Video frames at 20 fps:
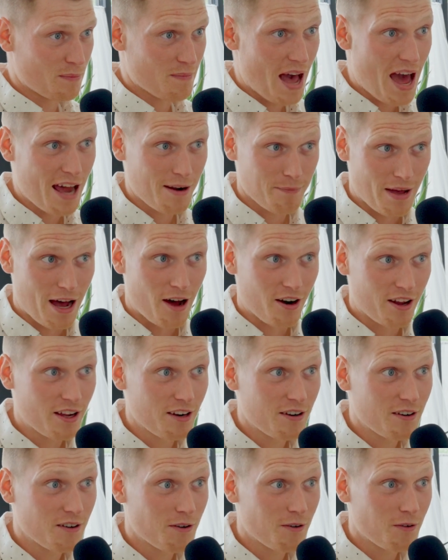be mad about
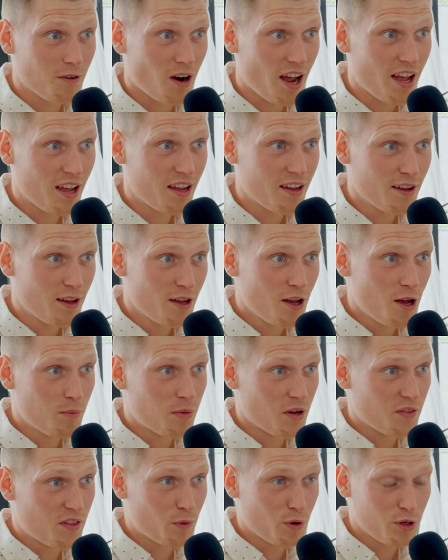it. Right.
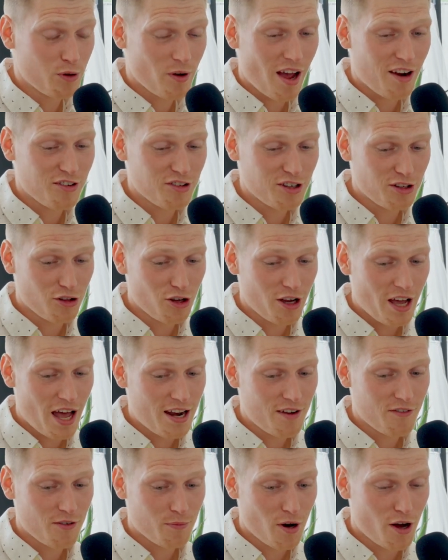But then when you actually look
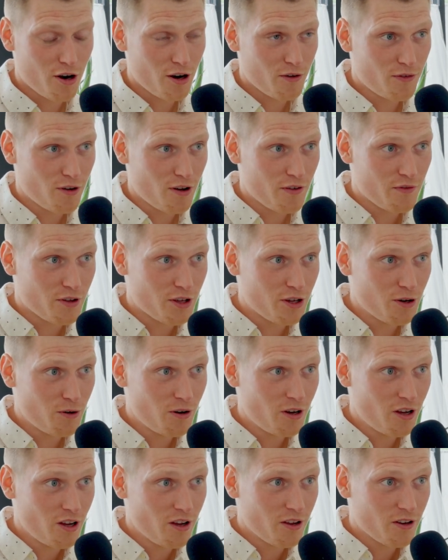at it from a 100-foot
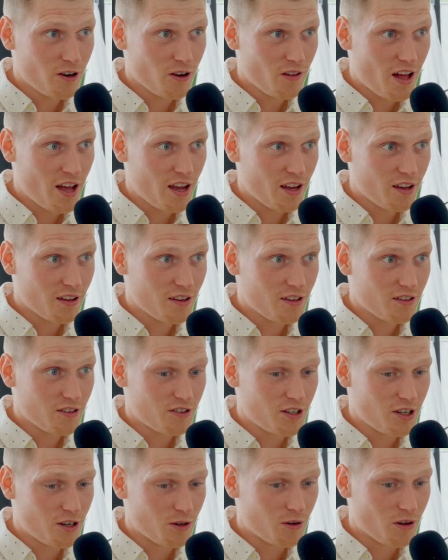view, you're like,
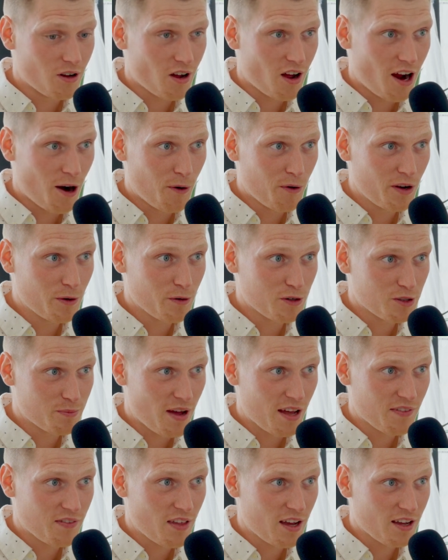dude, I really
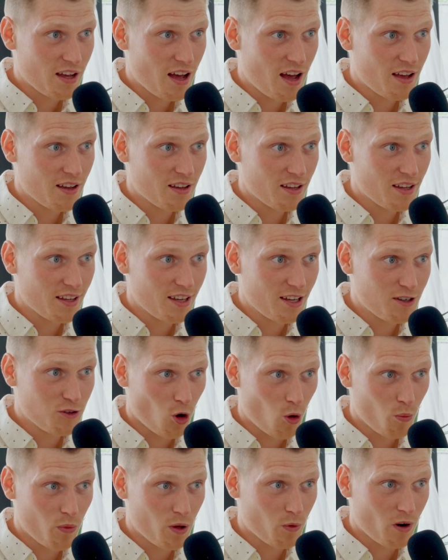respect that guy. He
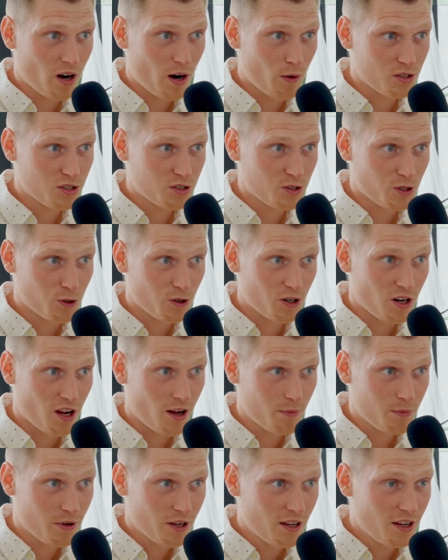told me where I was screwing
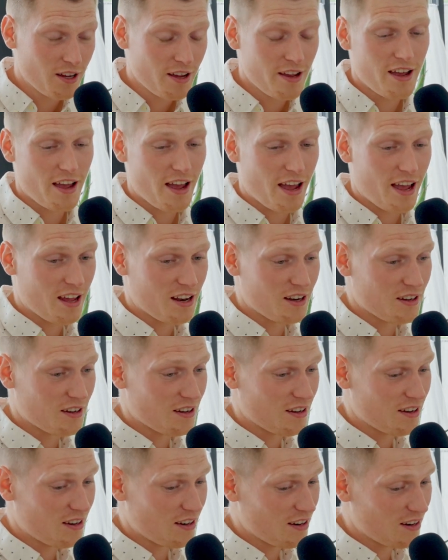up
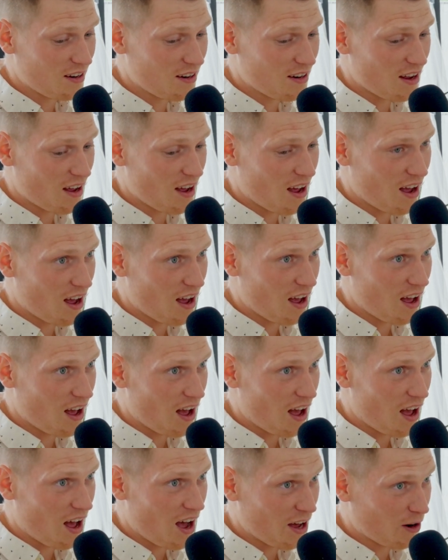and
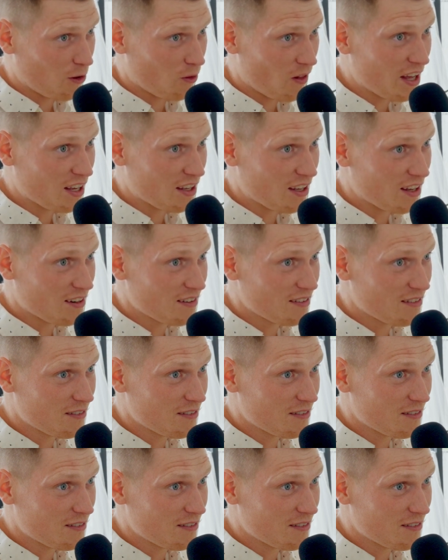I don't like it.